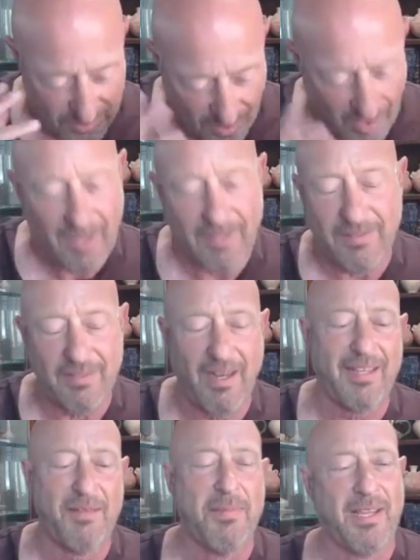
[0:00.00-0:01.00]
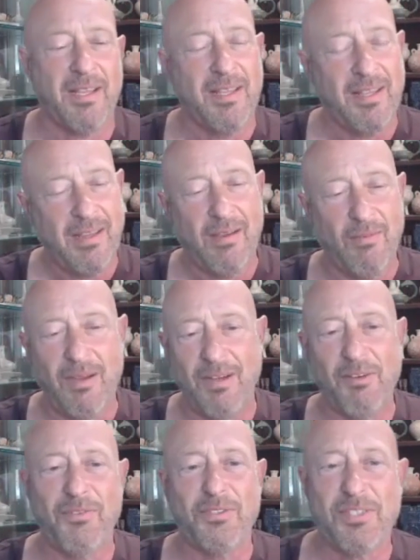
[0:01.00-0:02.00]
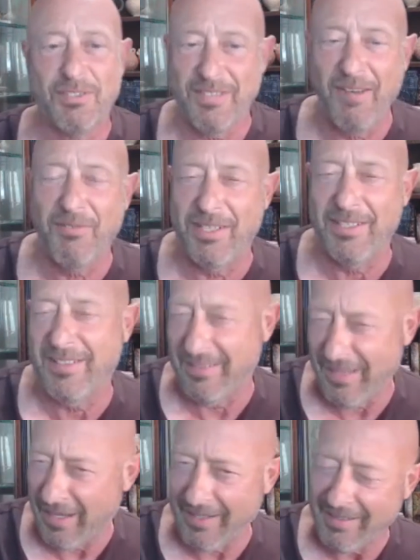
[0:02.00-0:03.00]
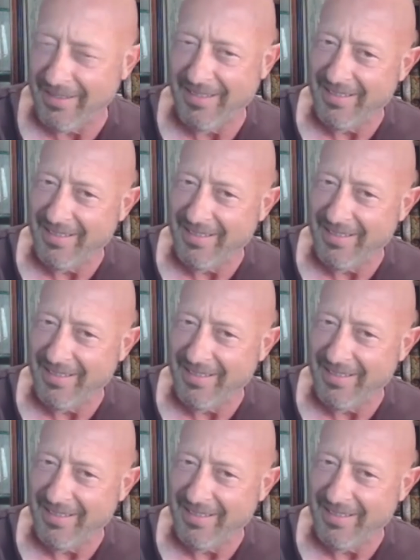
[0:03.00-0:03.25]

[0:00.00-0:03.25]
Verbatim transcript: chance I can make a a wonderful discovery today.